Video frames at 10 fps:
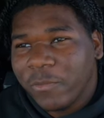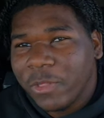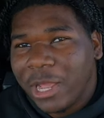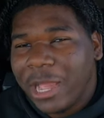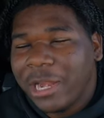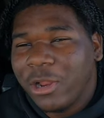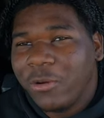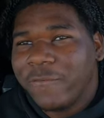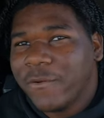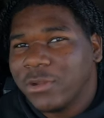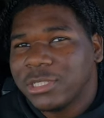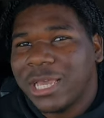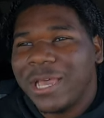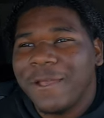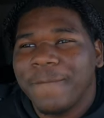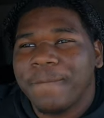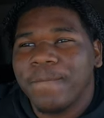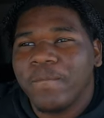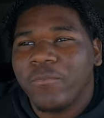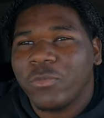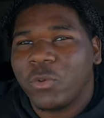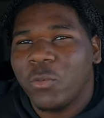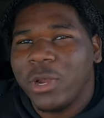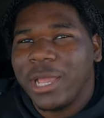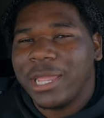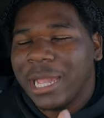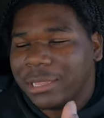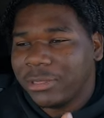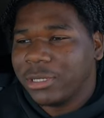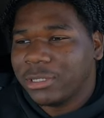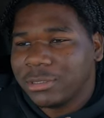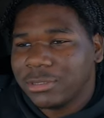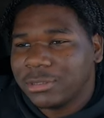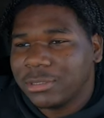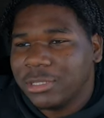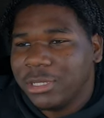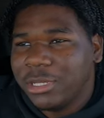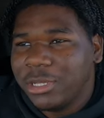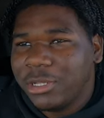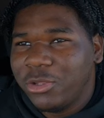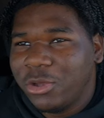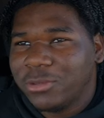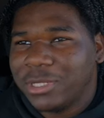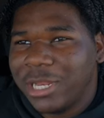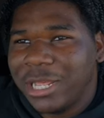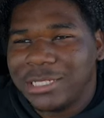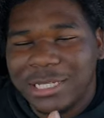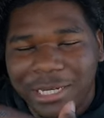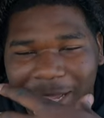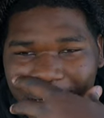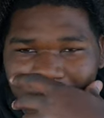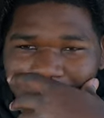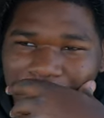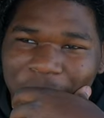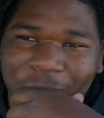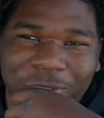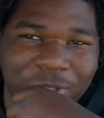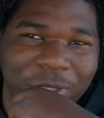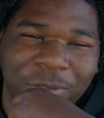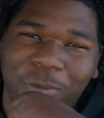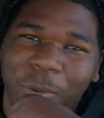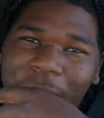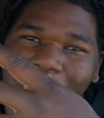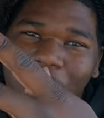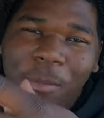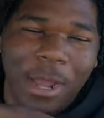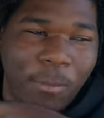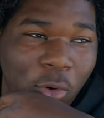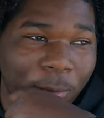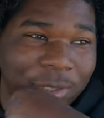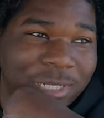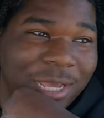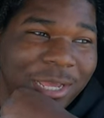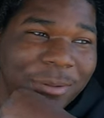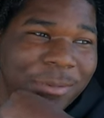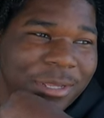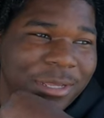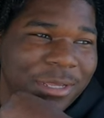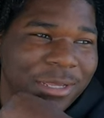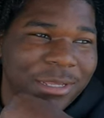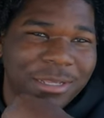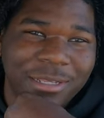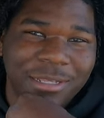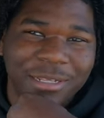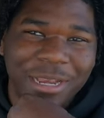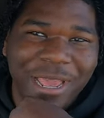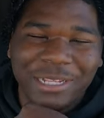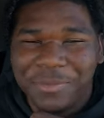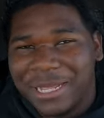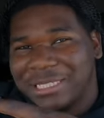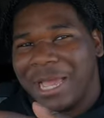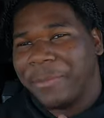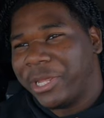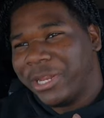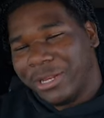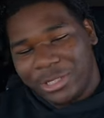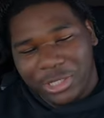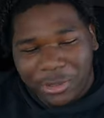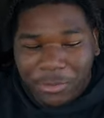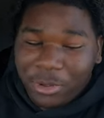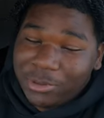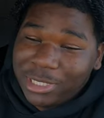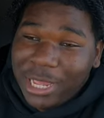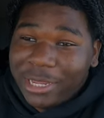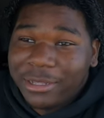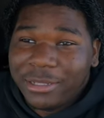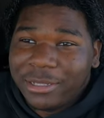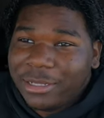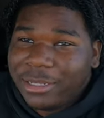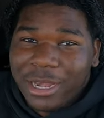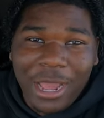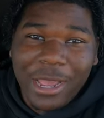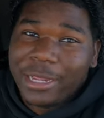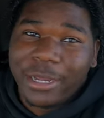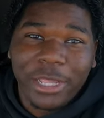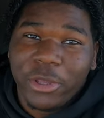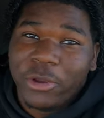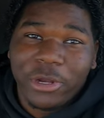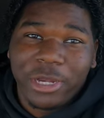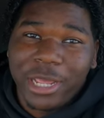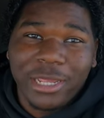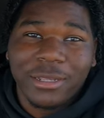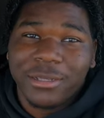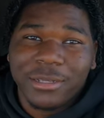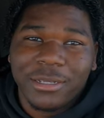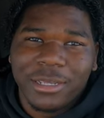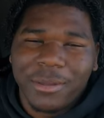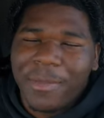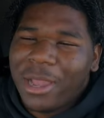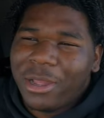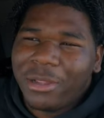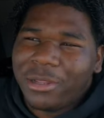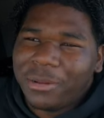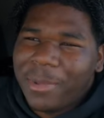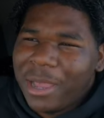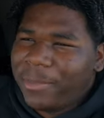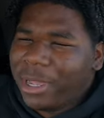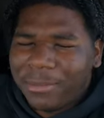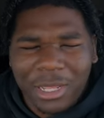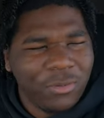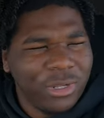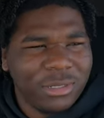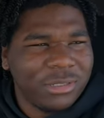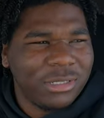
Like, I know the first time when I got there, you know what I'm saying? I sit down in the chair, waited on my appointment time. Now it's my time to get in the chair, bro. It's like, nah, I ain't cutting your hair today. In my in my opinion, I'm like, what?